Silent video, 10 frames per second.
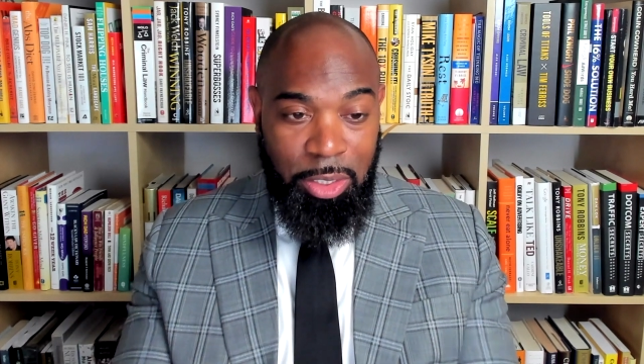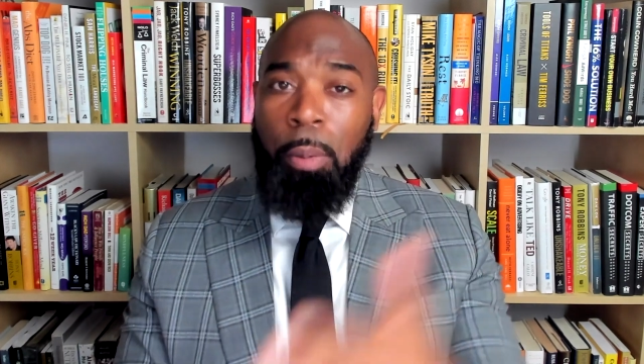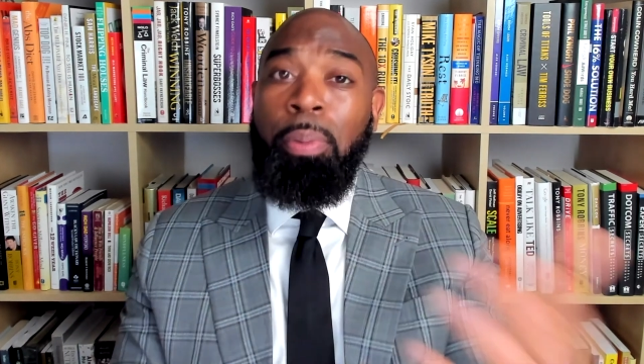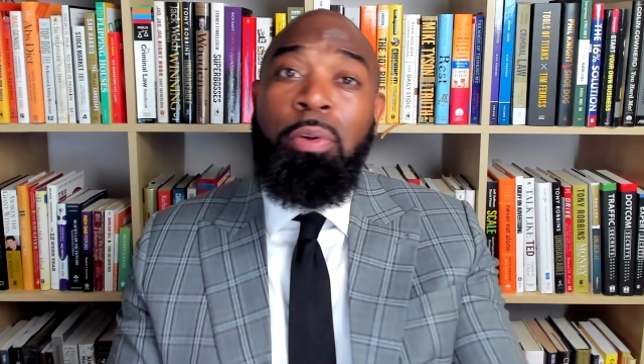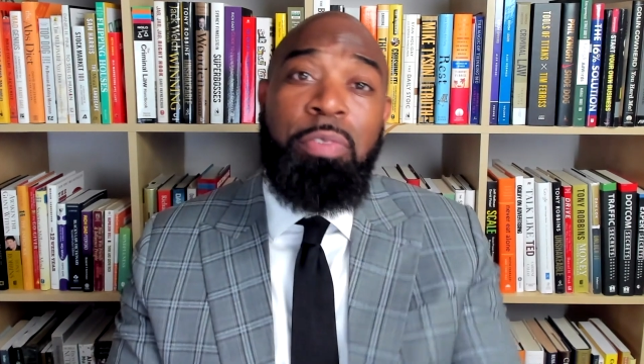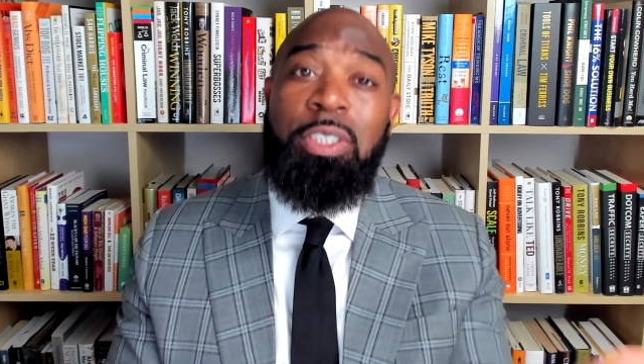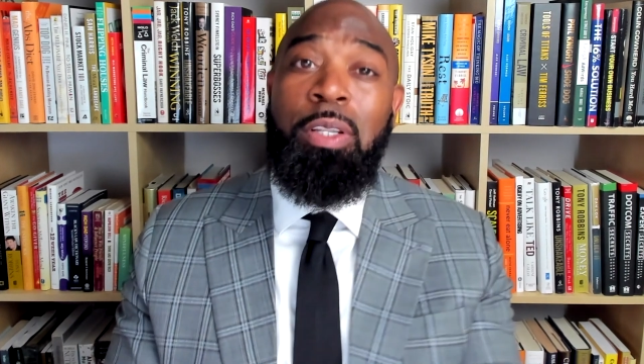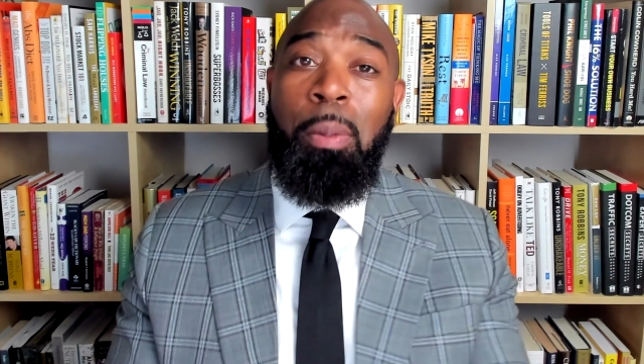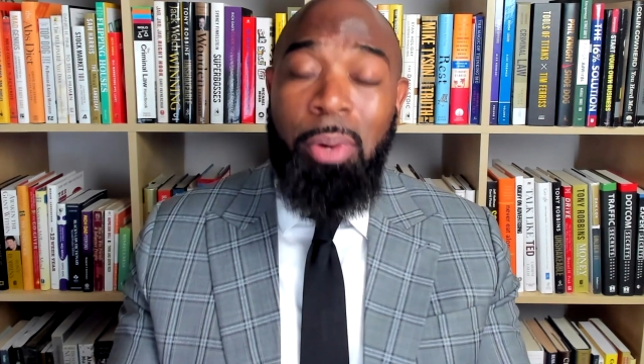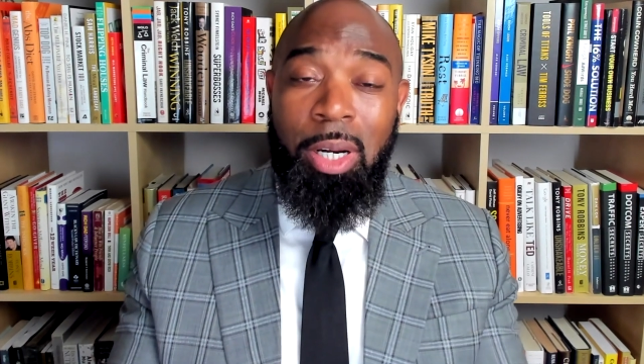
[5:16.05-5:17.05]
The proof is in
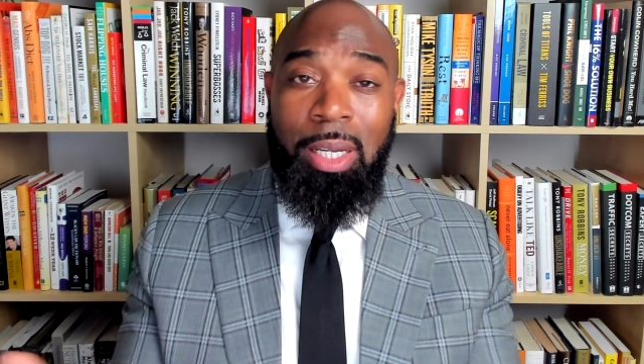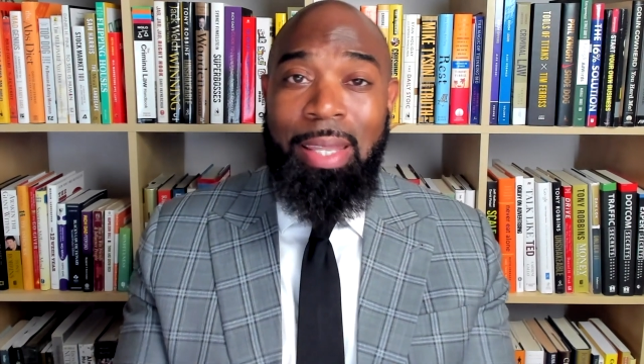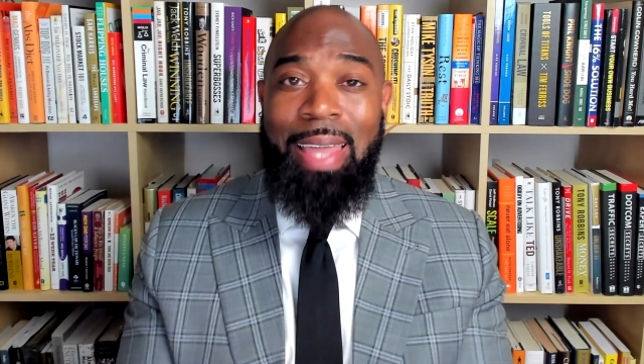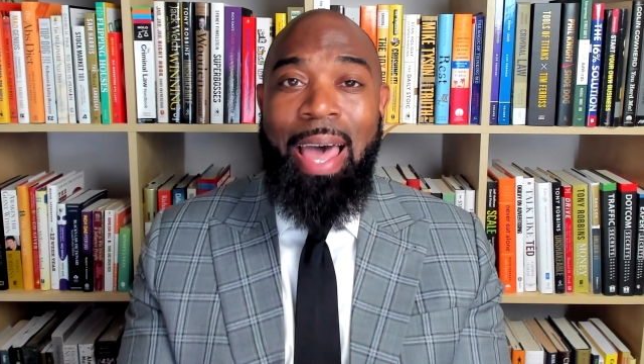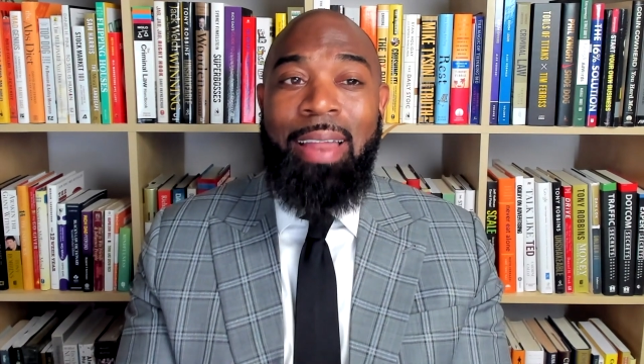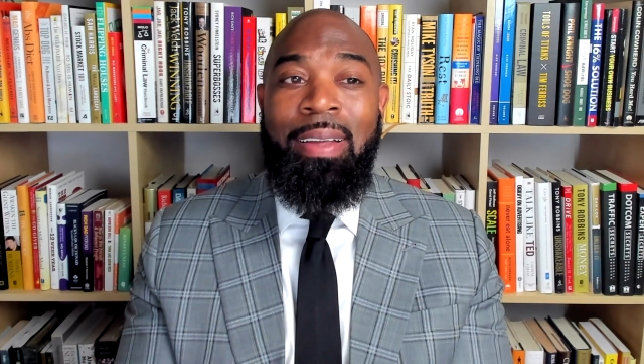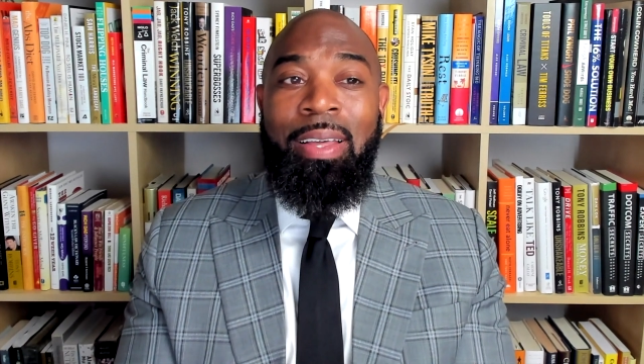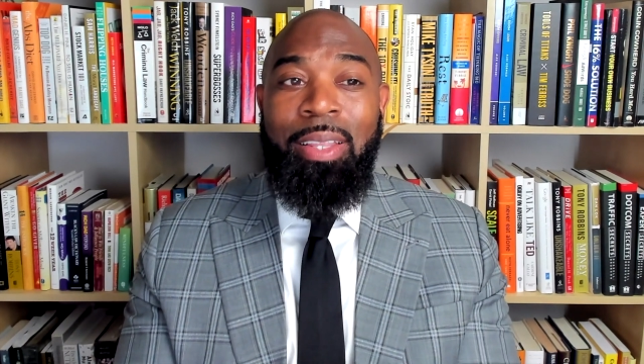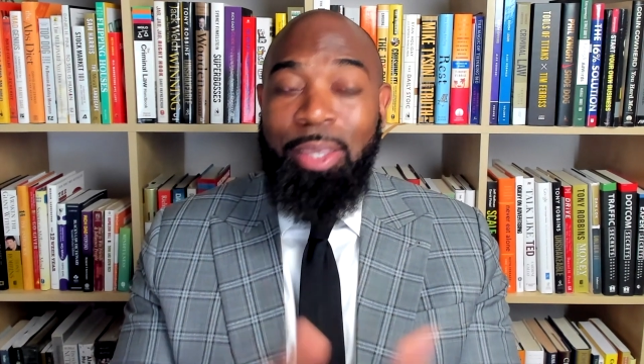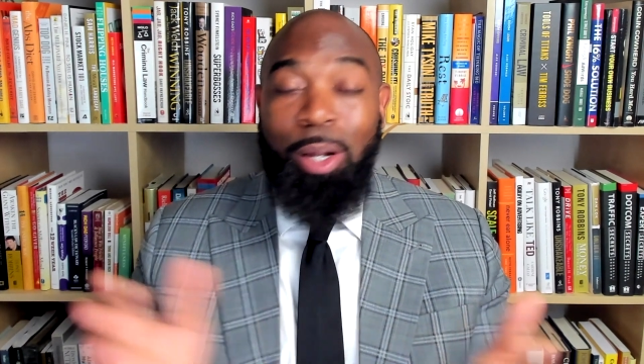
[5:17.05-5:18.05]
the pudding in that
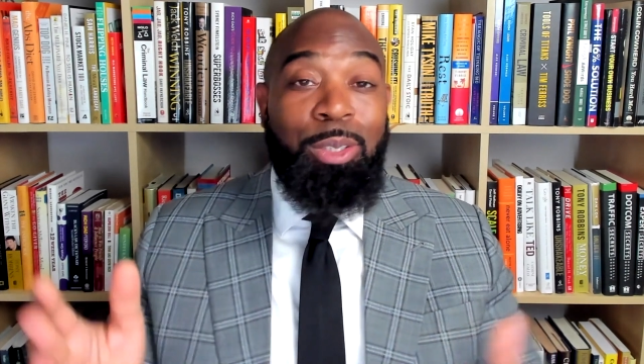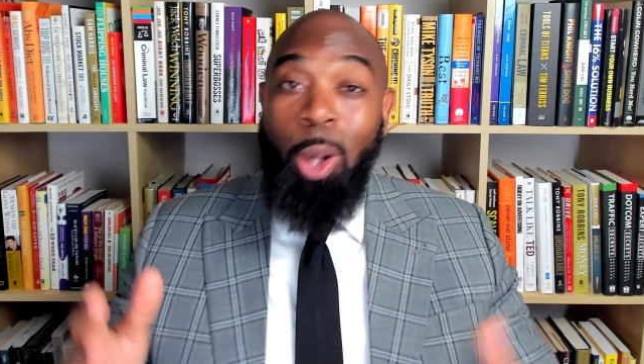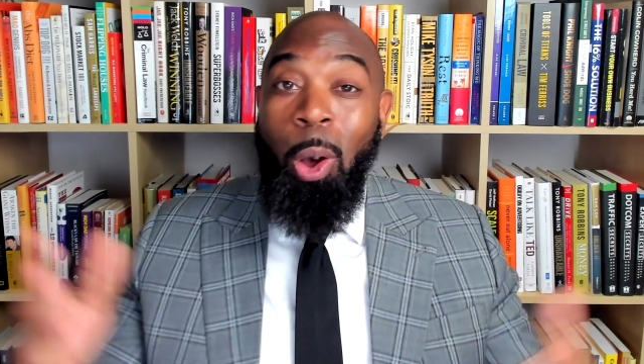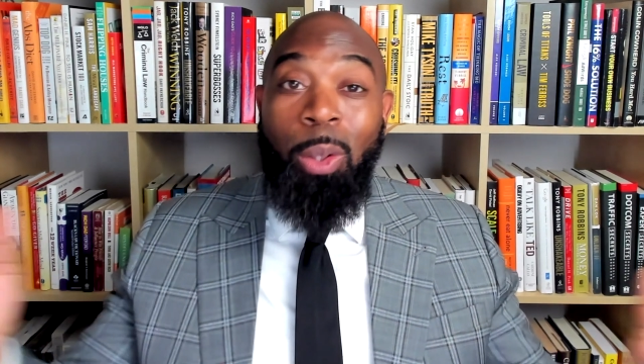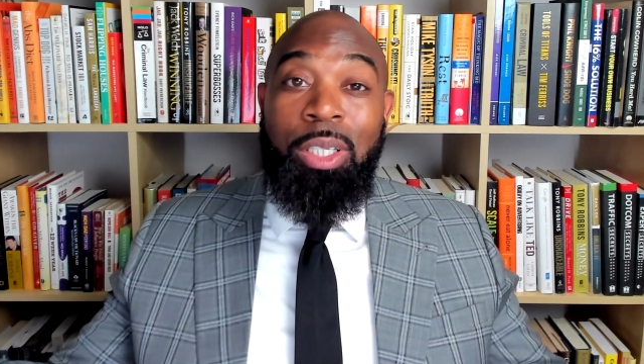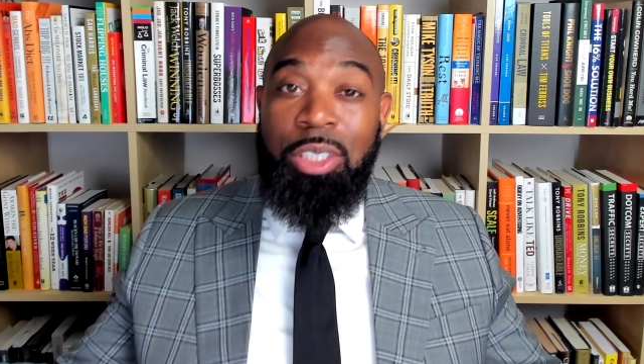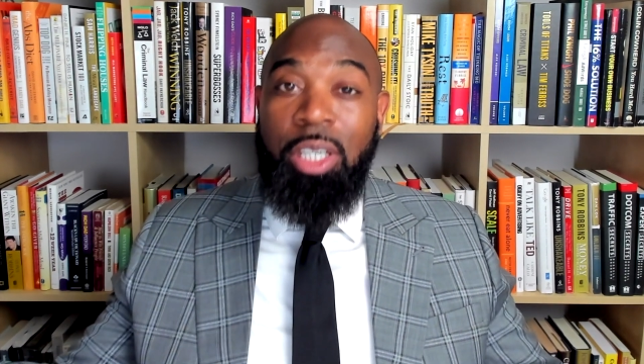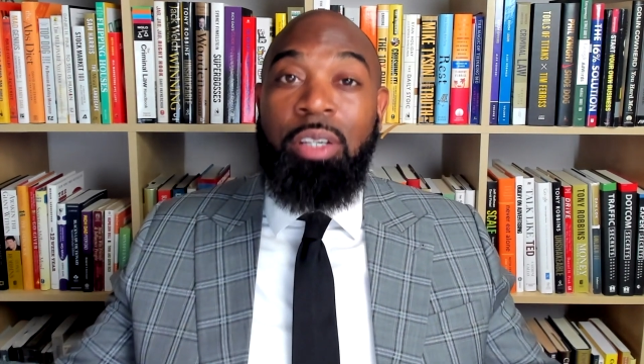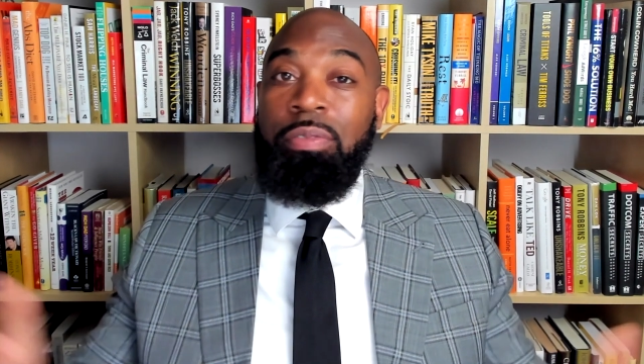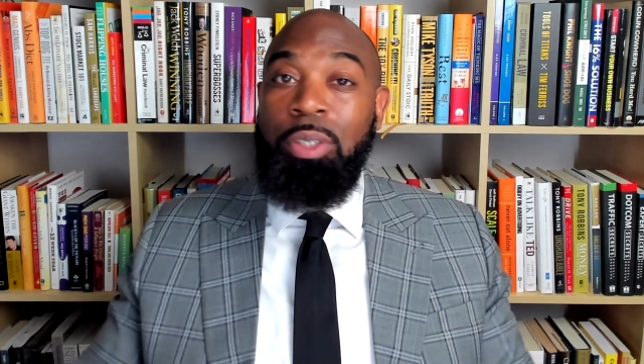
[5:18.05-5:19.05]
there's all these
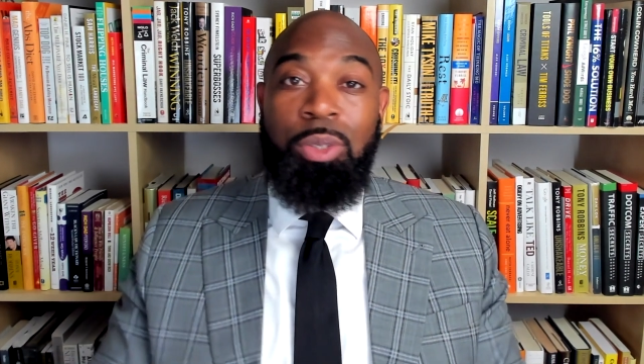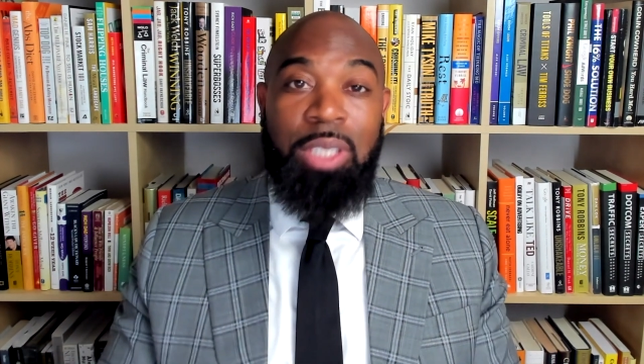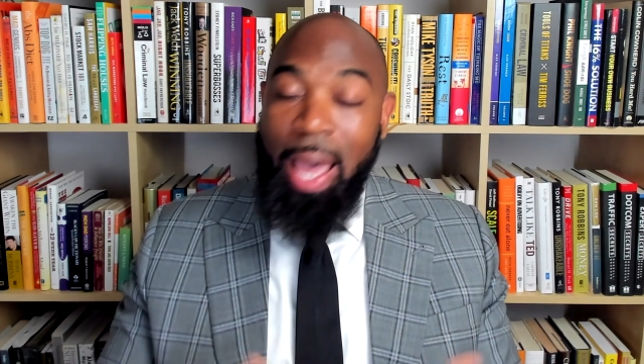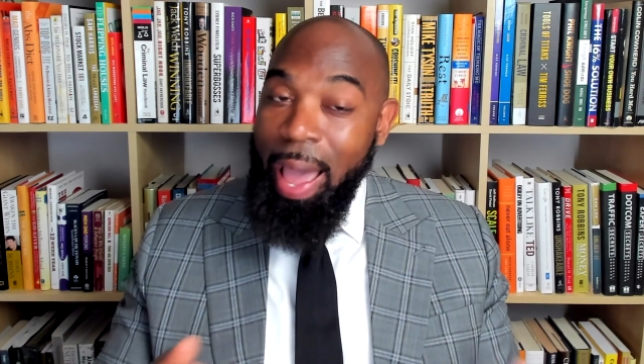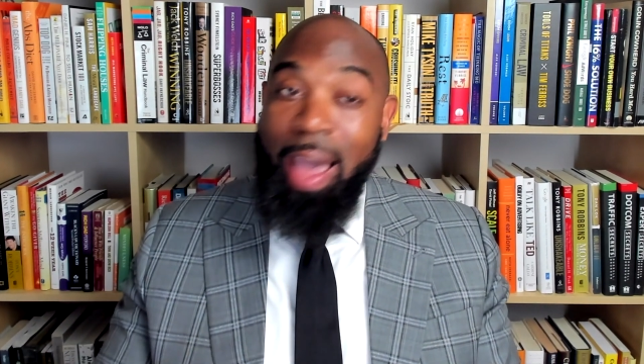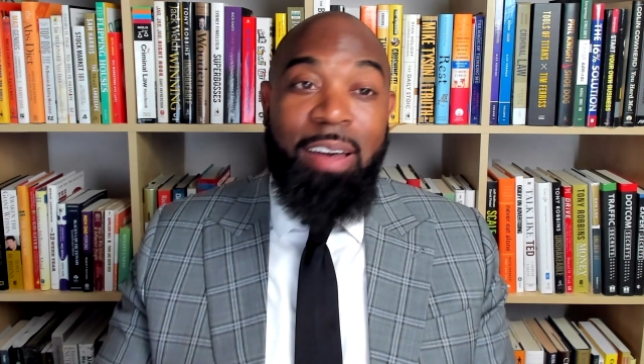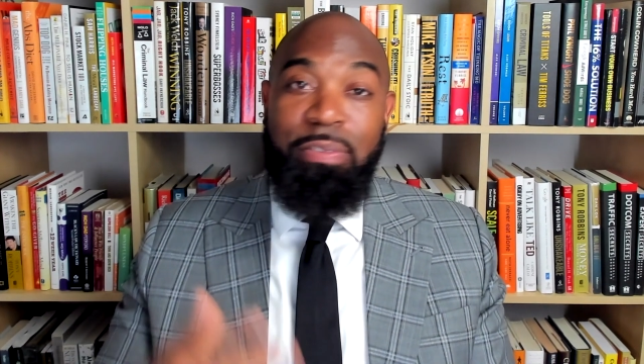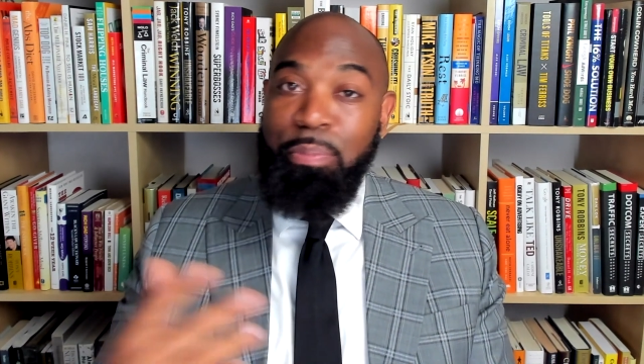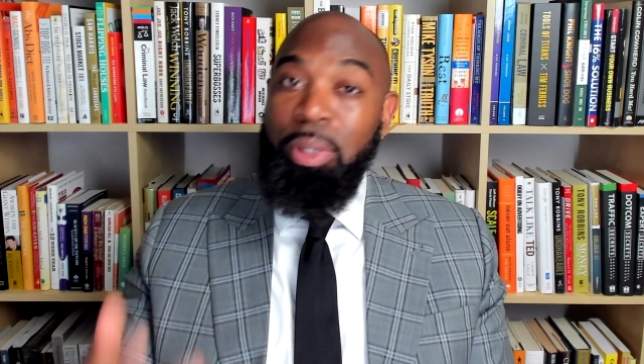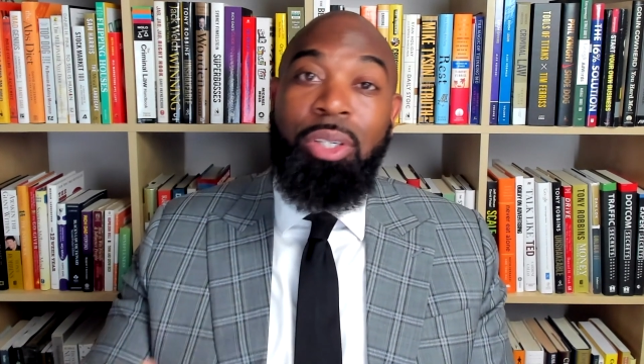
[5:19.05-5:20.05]
interviews that have
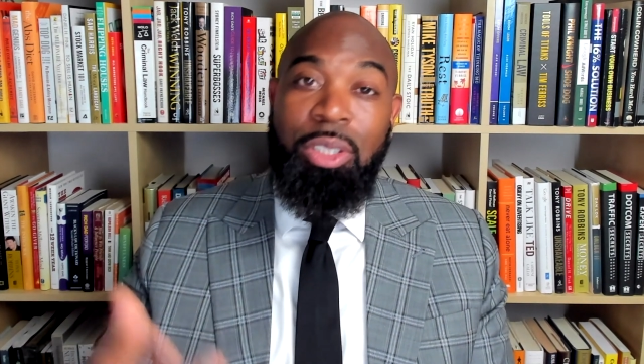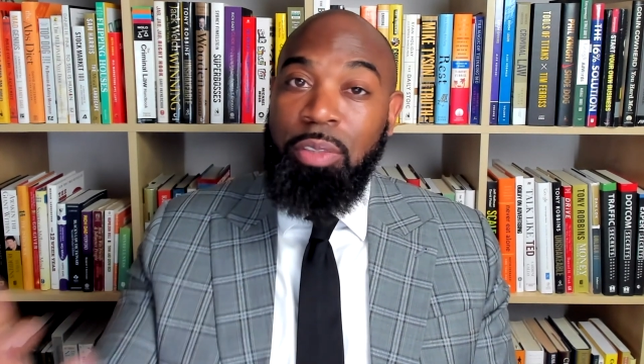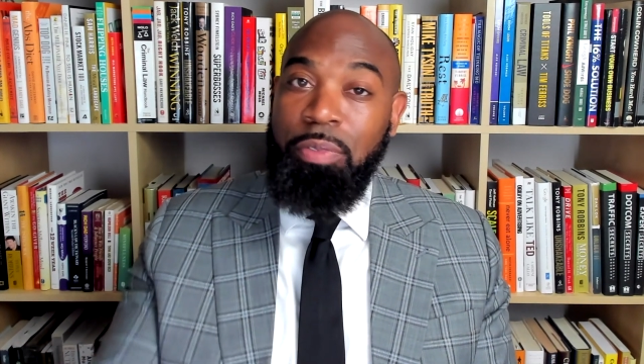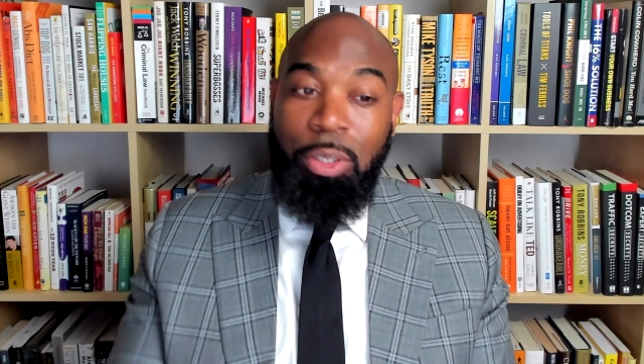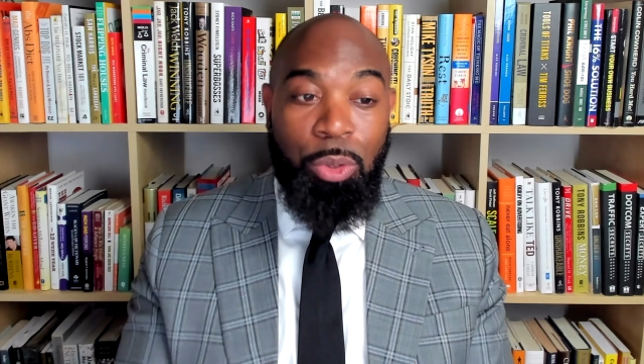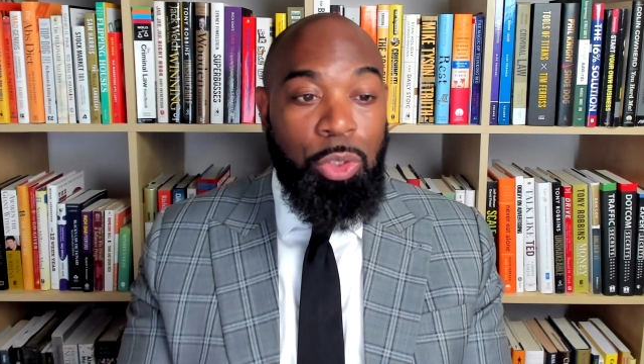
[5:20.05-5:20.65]
millions of views.